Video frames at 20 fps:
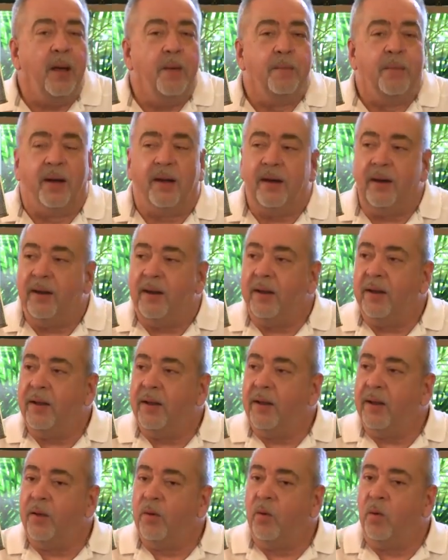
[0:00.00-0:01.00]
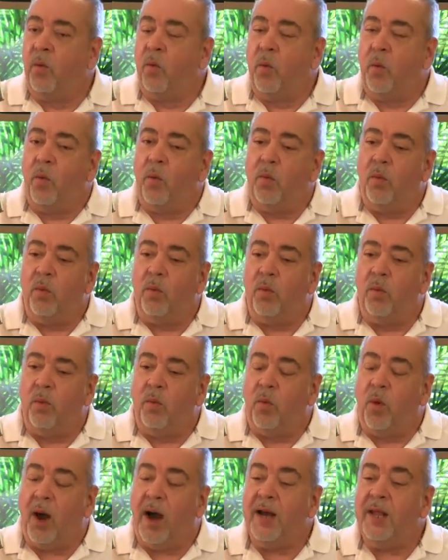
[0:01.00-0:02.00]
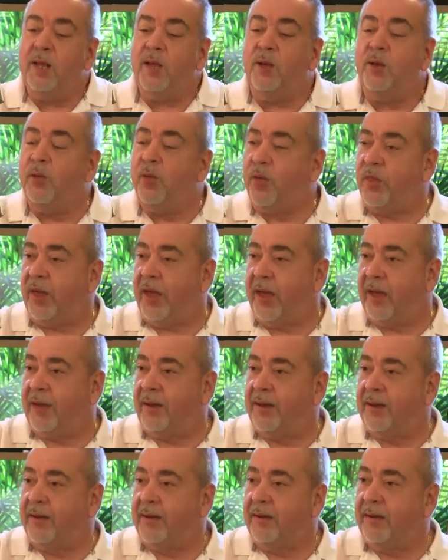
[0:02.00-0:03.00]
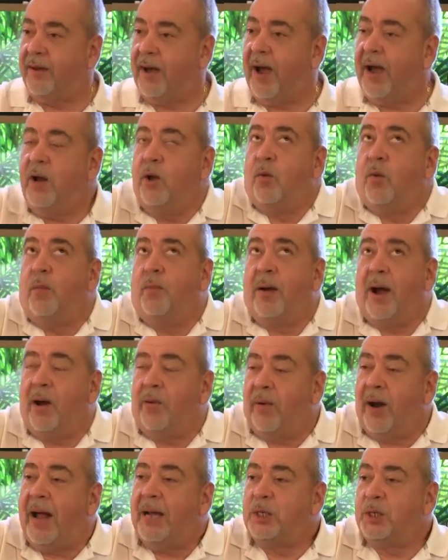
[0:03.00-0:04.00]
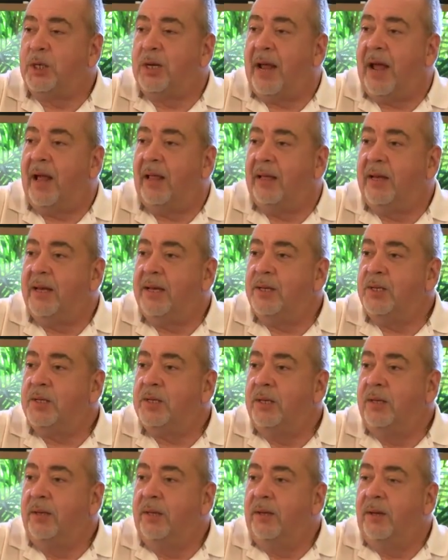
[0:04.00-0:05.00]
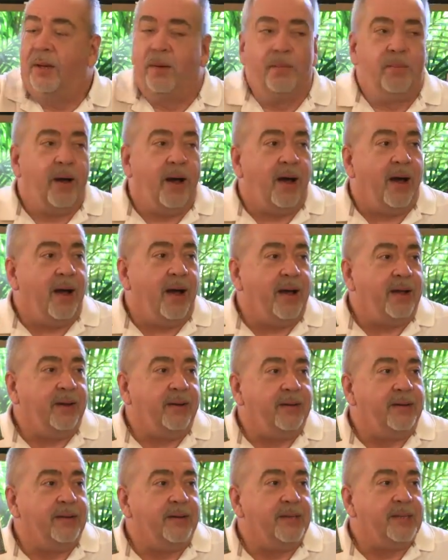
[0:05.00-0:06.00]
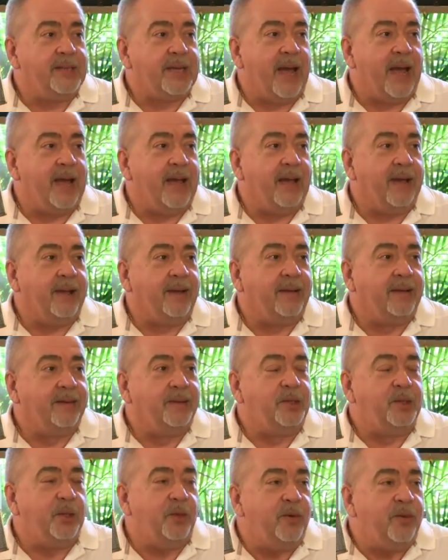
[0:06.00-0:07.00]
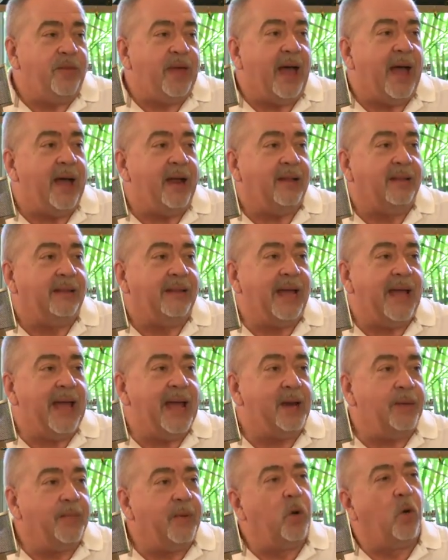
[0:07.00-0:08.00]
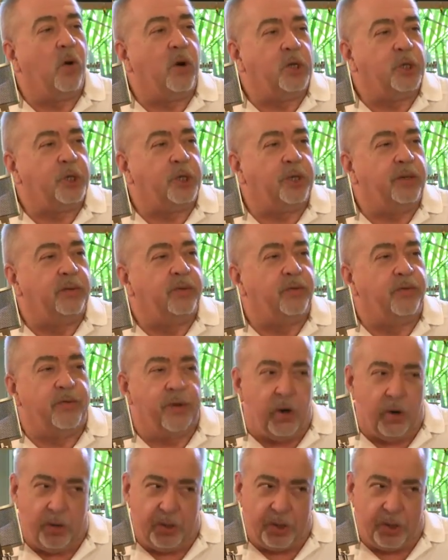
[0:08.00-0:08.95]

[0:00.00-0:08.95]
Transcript: But why do you think, I know what my rationale is behind saying do that land portion first.